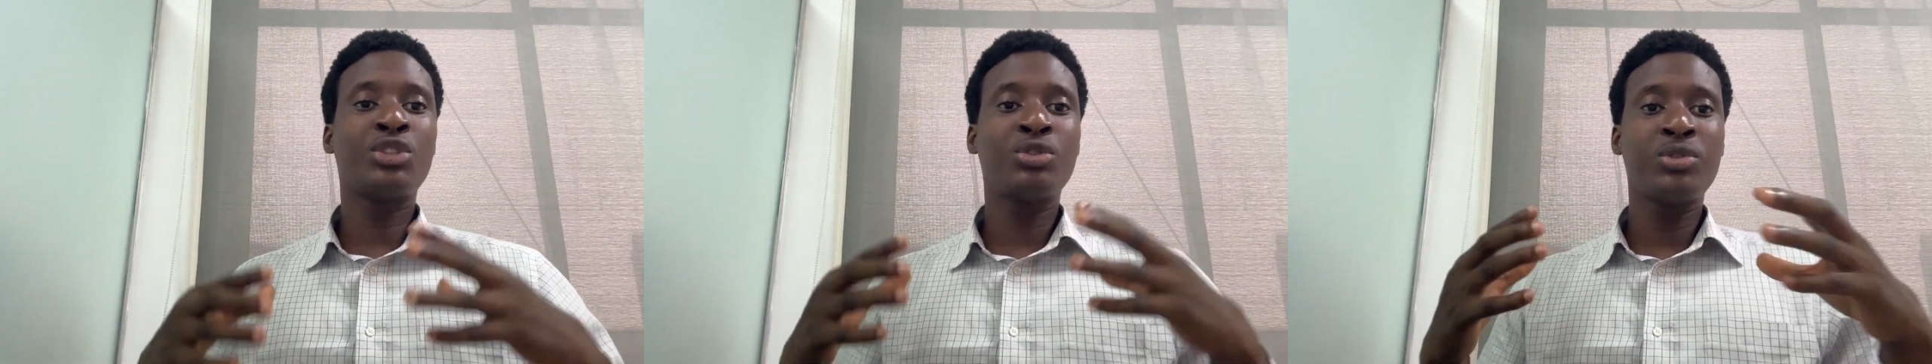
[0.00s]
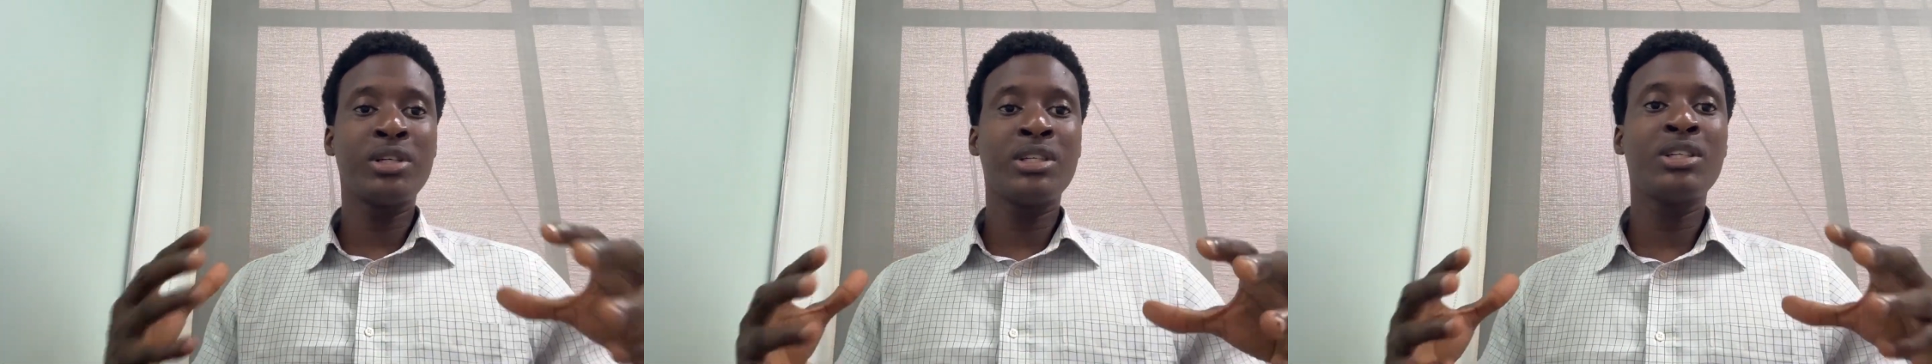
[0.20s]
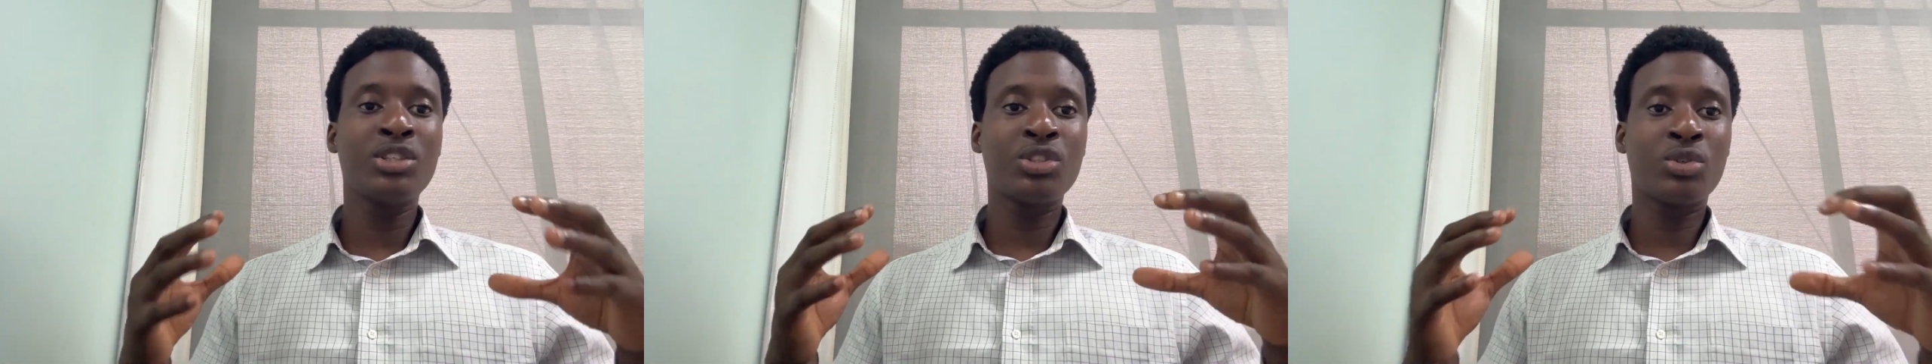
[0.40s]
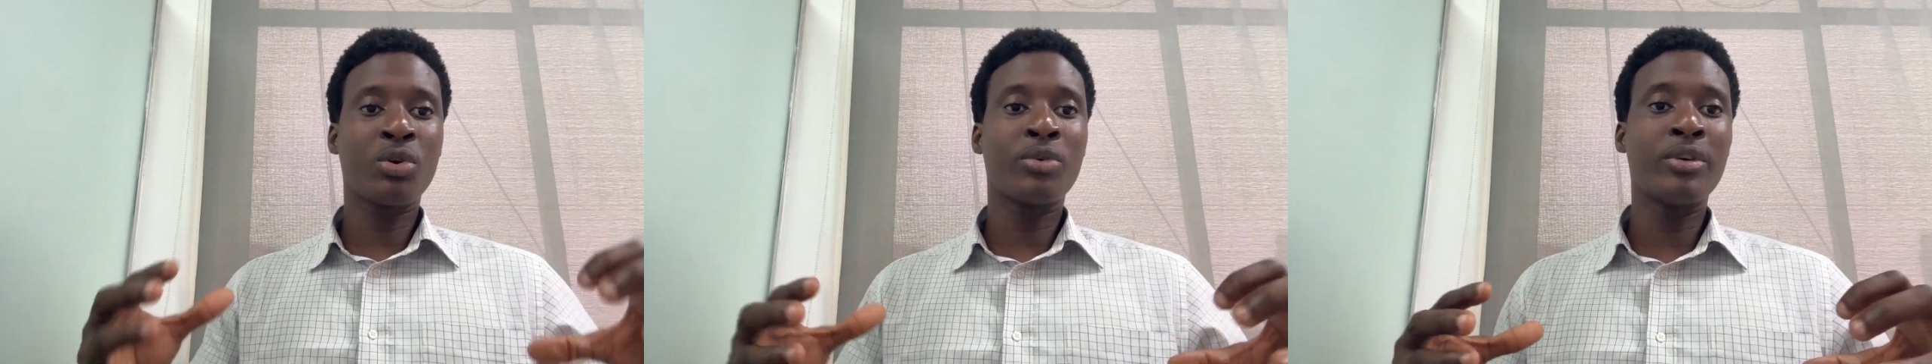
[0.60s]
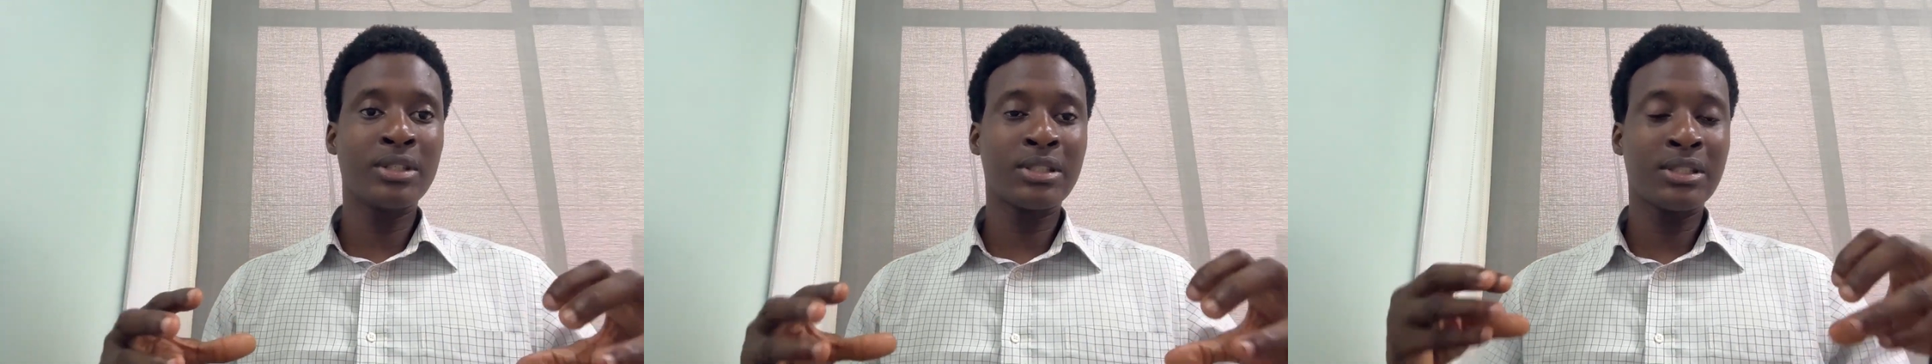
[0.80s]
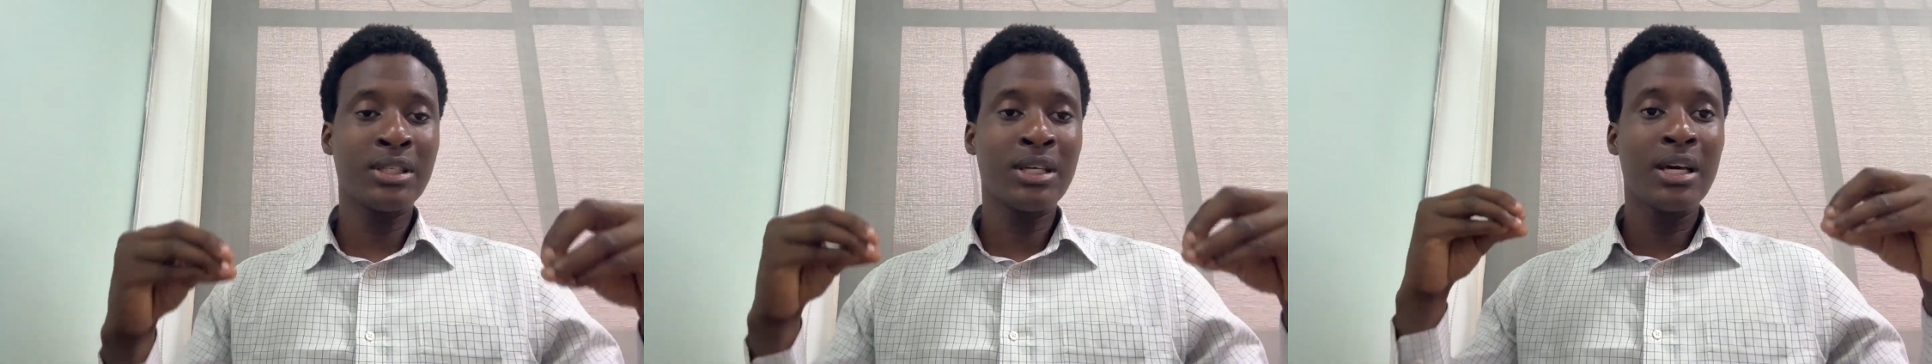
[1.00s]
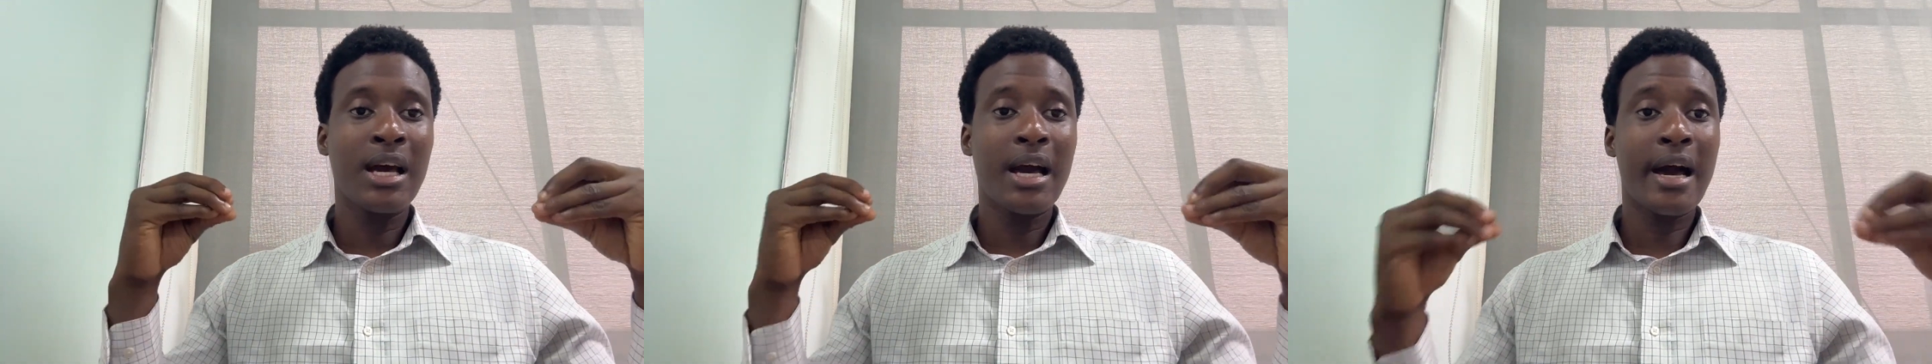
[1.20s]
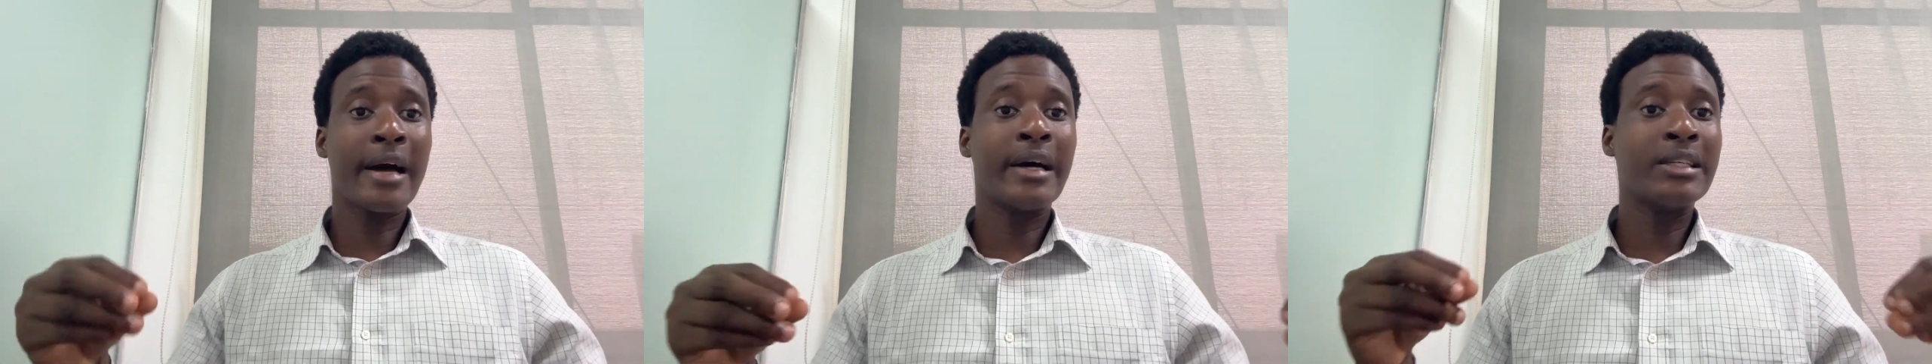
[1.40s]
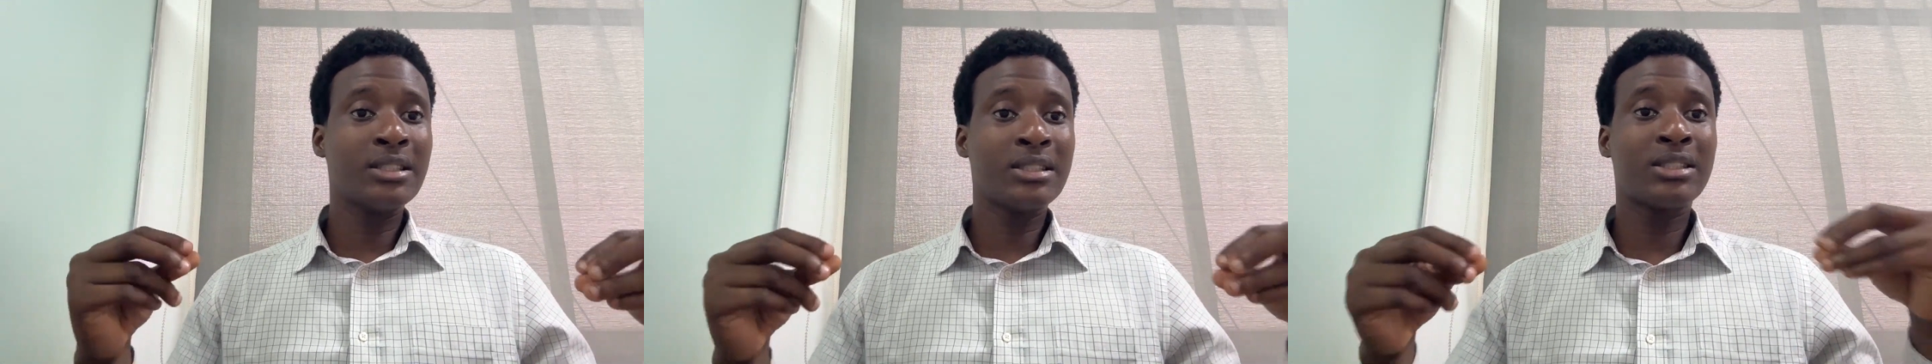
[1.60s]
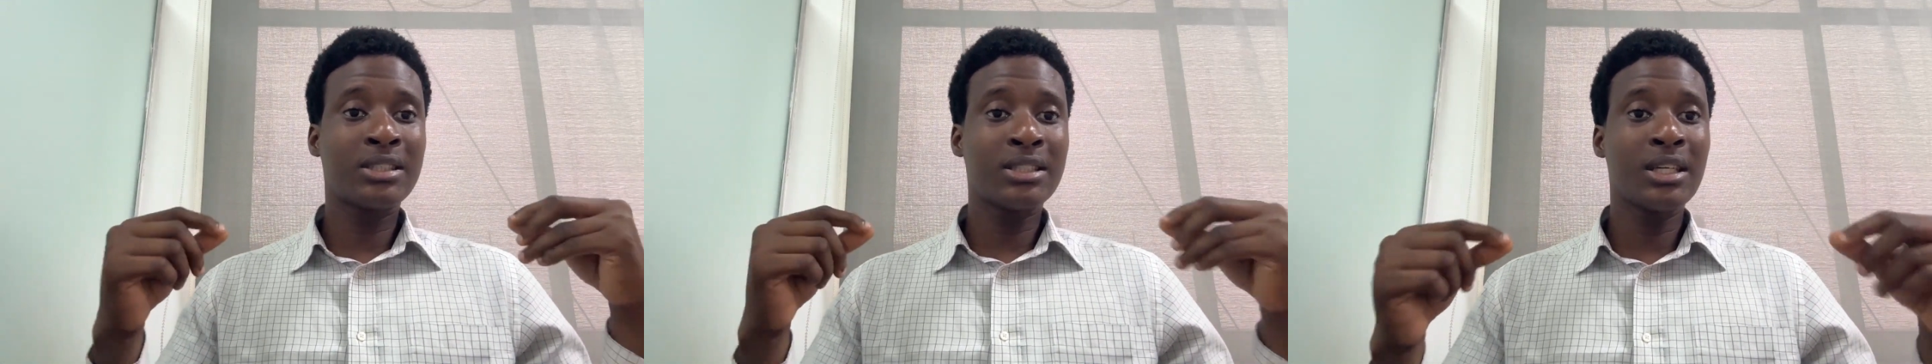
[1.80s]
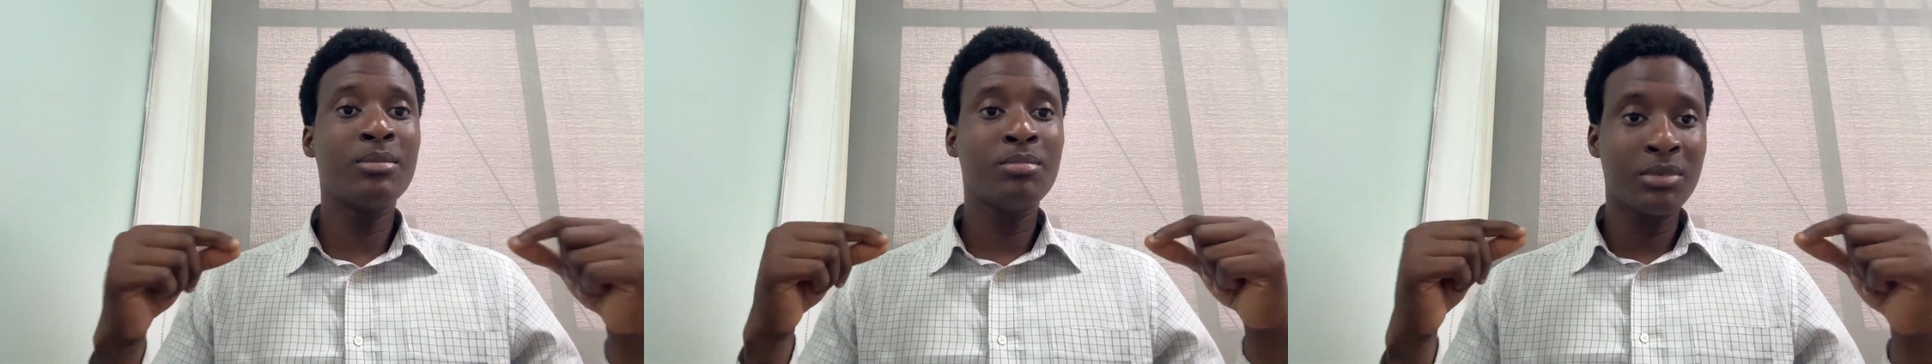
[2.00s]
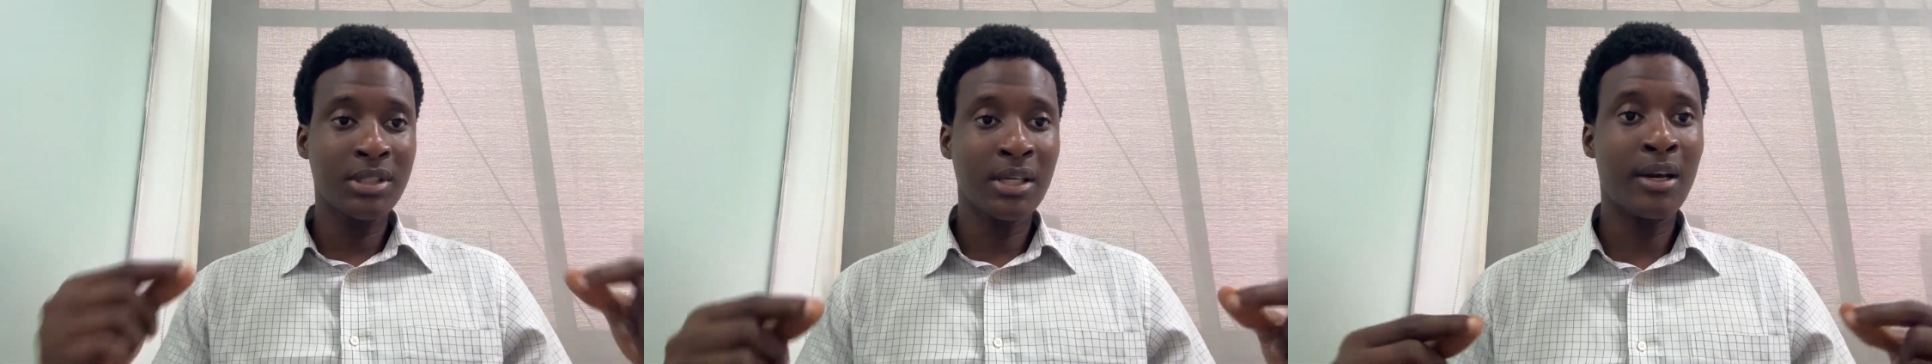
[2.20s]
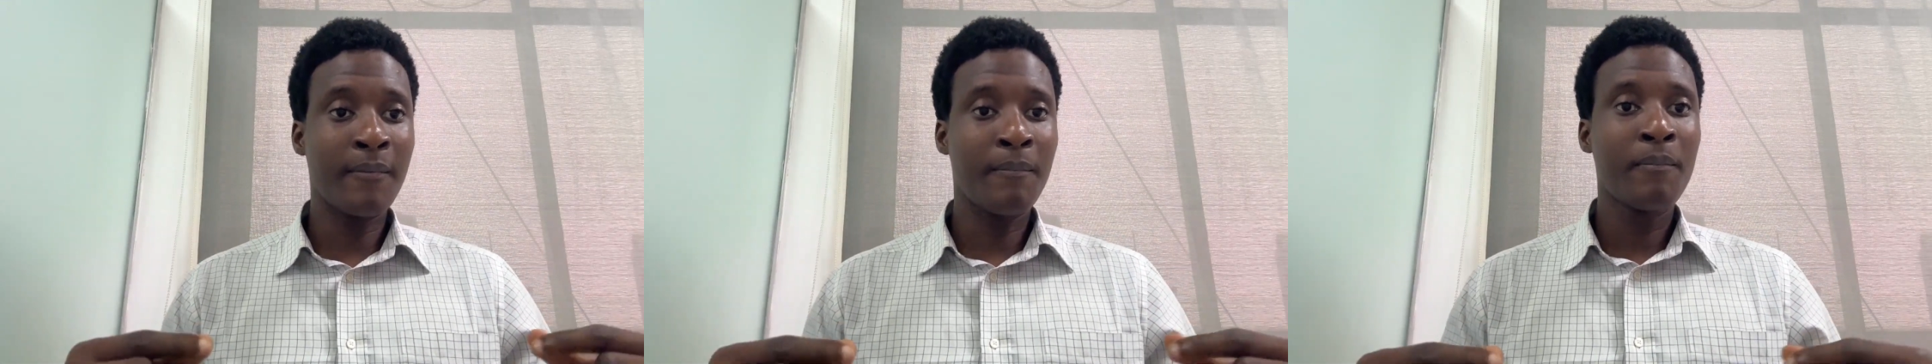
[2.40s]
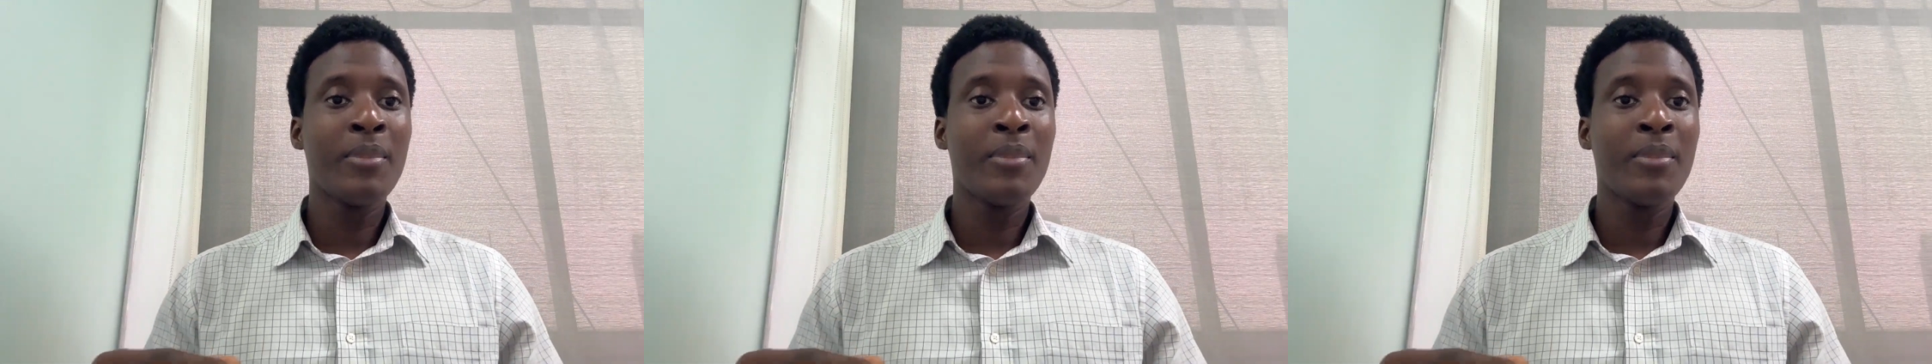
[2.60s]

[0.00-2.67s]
trading this currency at the same time.